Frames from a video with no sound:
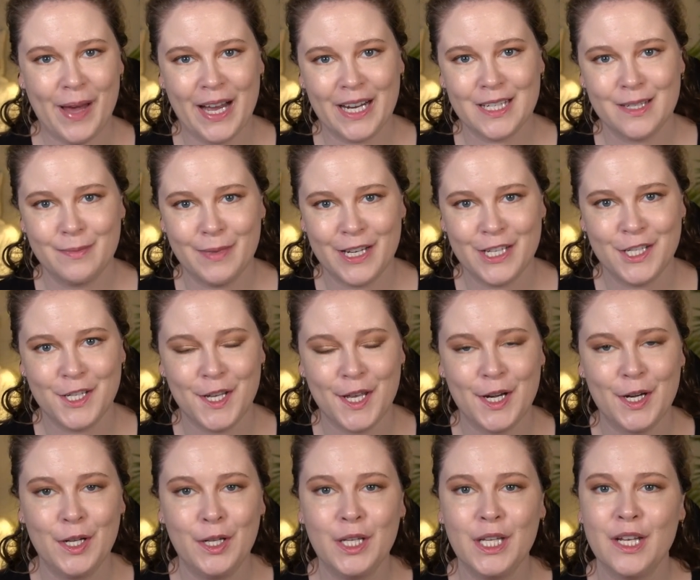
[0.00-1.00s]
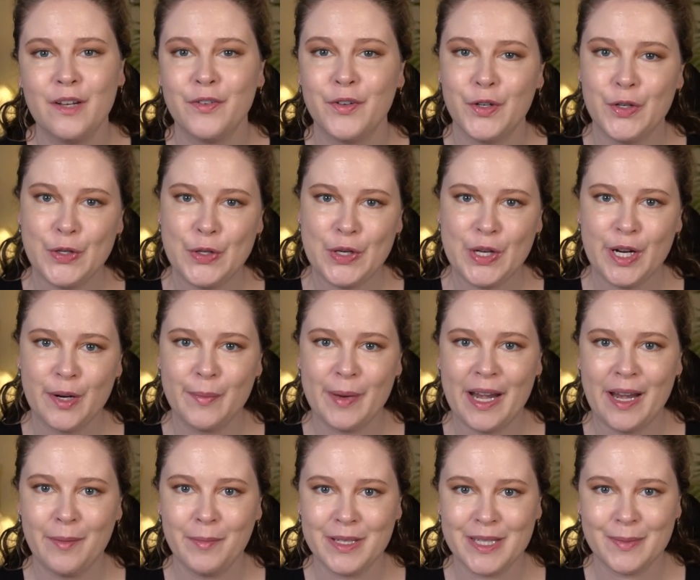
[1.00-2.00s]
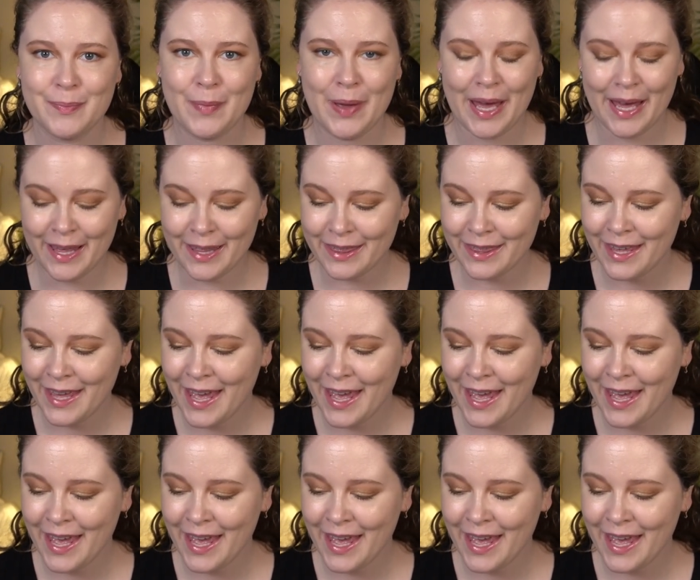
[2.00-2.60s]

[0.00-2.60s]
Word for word: back to my channel. If you're new here, my name is Beth.